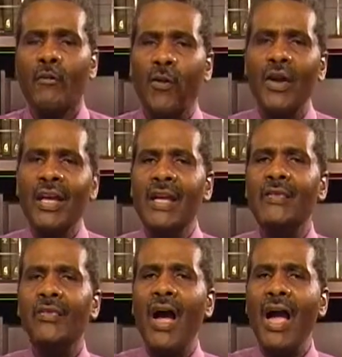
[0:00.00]
for
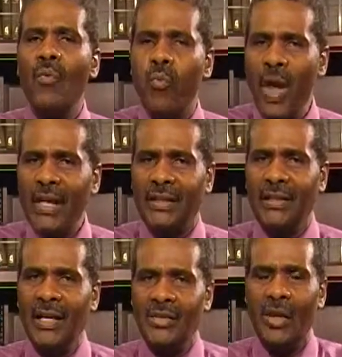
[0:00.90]
in thy
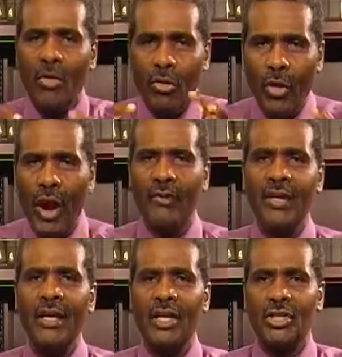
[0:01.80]
weakness there
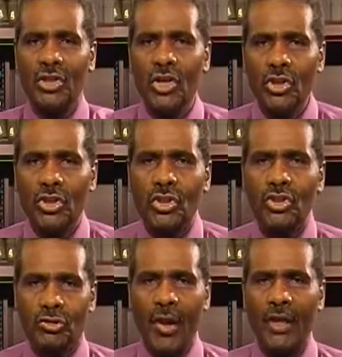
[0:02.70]
is
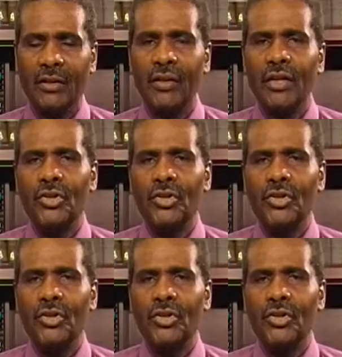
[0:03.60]
strength.